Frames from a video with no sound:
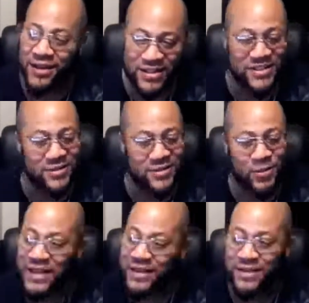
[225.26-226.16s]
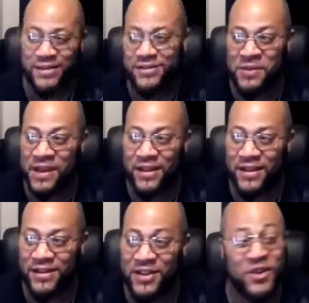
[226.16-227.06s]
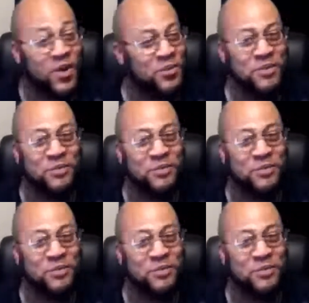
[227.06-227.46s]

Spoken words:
Sweetness, man. You know, people